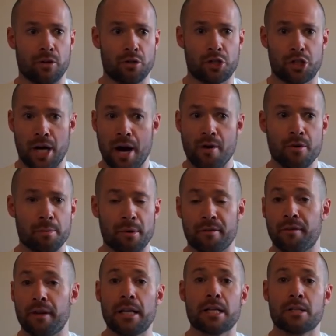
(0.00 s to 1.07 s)
sharing my
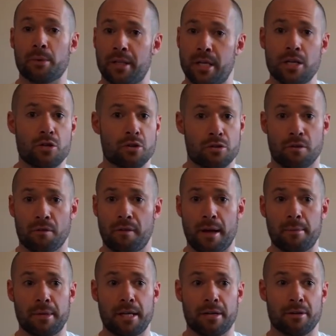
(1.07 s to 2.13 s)
feelings with teachers or
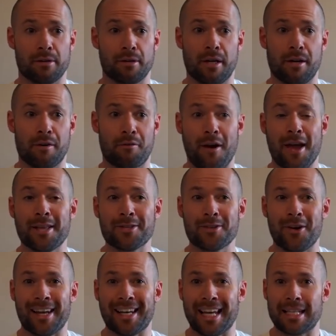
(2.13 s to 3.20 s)
family or friends
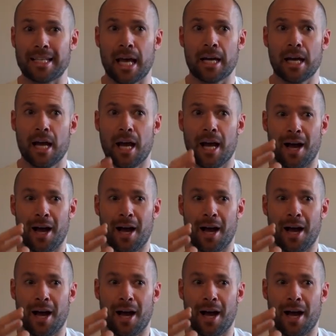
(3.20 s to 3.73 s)
or anything like that.